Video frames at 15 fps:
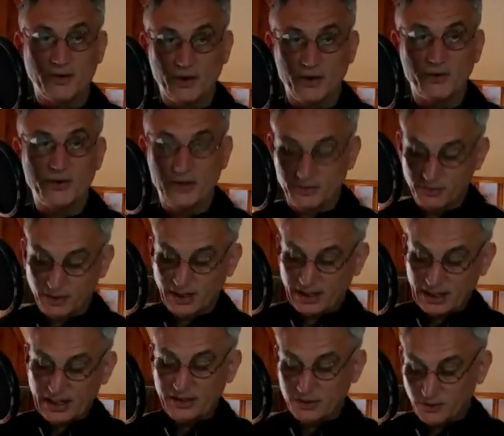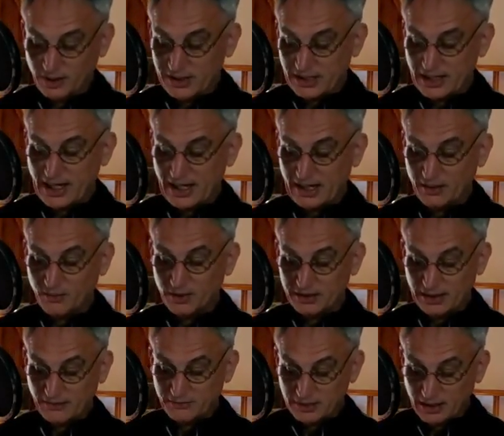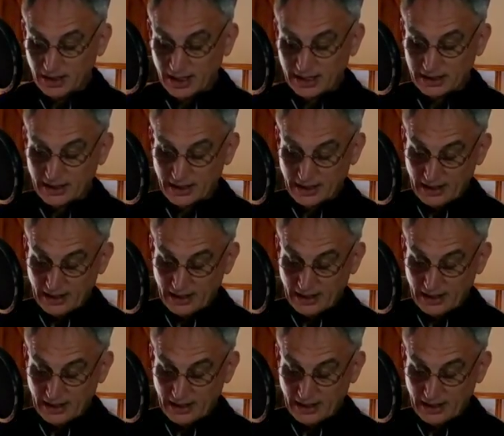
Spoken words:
They're indicating what they've done.